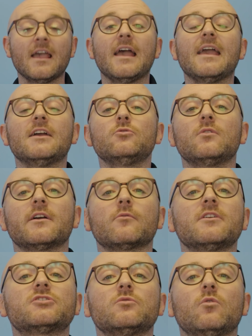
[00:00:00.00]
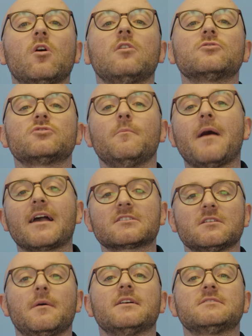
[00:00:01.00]
Annual aeration will also
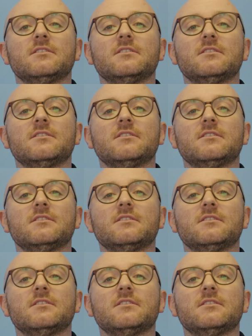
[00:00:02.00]
maximize